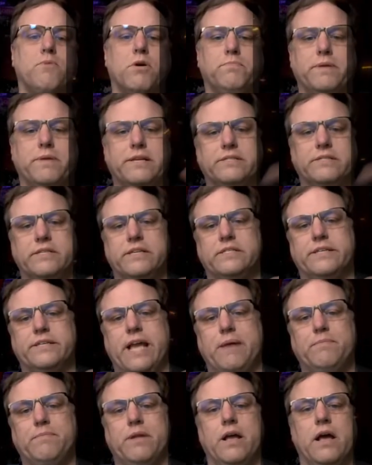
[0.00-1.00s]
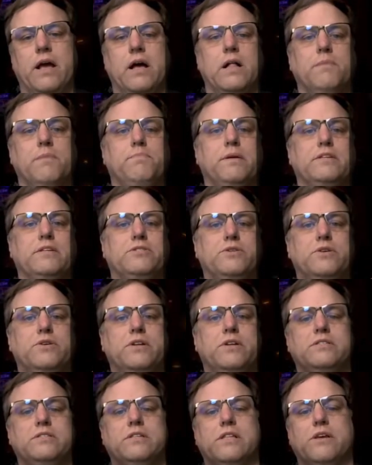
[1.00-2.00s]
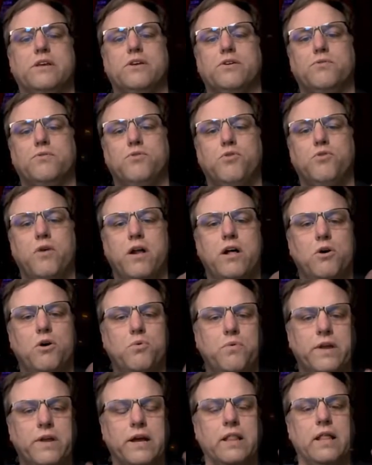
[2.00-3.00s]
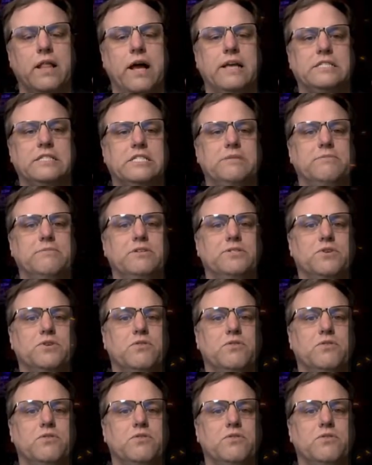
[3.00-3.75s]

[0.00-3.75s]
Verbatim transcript: More P Cs came to help. As soon as the Grell realized it was